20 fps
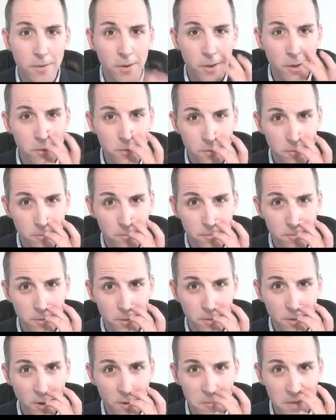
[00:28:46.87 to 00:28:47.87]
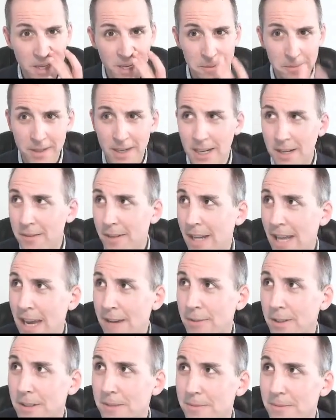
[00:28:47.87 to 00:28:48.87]
For those who know me, I'm kind of an
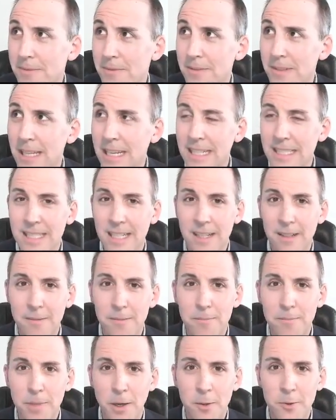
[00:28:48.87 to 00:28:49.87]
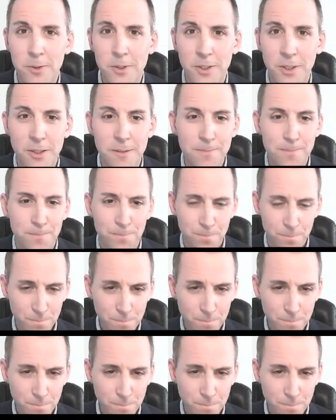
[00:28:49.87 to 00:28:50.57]
avid LinkedIn poster.